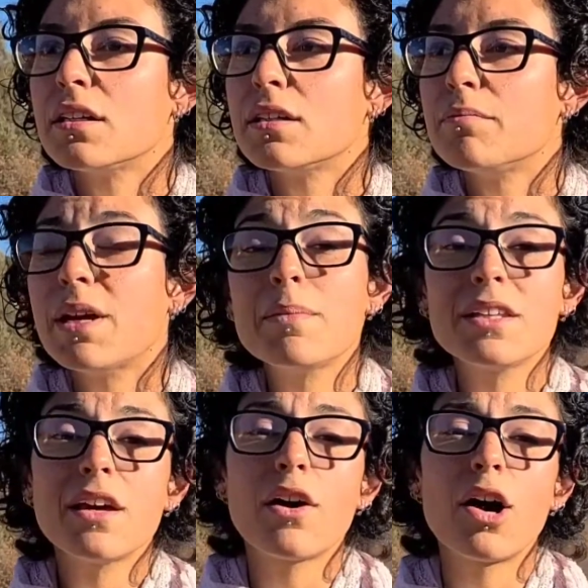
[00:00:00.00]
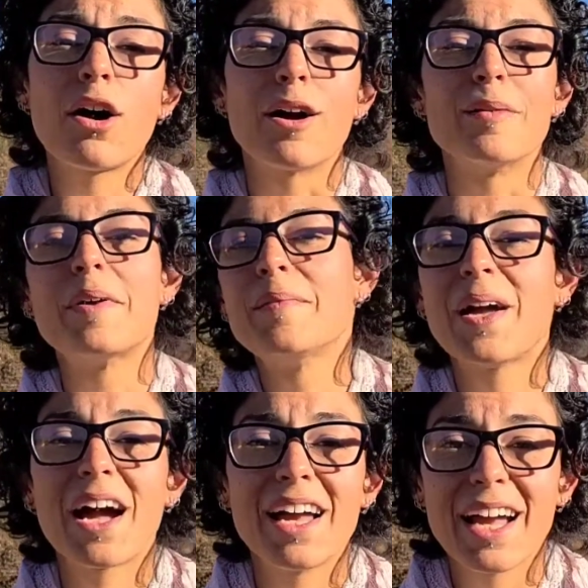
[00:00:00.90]
maybe they are, maybe
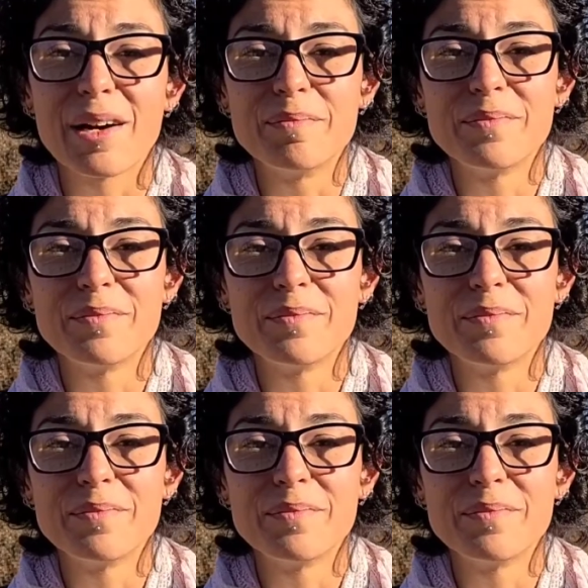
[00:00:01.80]
I am,